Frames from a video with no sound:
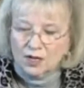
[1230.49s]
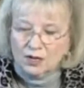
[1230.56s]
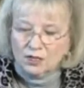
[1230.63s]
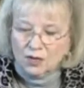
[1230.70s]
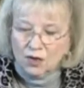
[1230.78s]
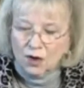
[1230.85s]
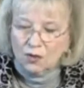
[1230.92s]

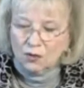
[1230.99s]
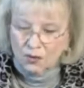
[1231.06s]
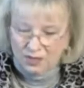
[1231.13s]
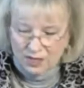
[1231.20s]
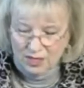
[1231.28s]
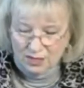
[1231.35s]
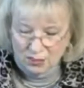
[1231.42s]
So
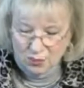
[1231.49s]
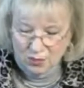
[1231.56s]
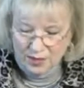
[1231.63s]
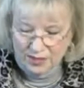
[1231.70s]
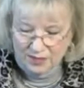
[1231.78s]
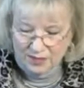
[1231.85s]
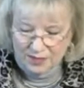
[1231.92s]
this
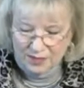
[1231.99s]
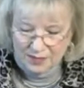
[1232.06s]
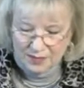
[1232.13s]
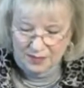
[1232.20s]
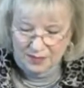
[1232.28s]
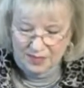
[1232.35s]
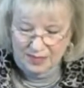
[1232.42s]

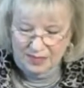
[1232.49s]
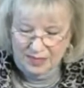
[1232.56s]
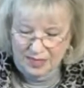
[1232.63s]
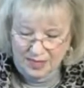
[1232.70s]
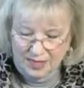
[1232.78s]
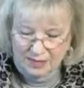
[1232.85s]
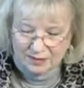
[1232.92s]
wisdom that is
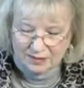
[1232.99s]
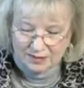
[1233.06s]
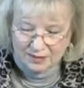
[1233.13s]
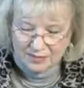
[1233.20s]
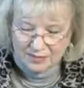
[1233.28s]
hidden,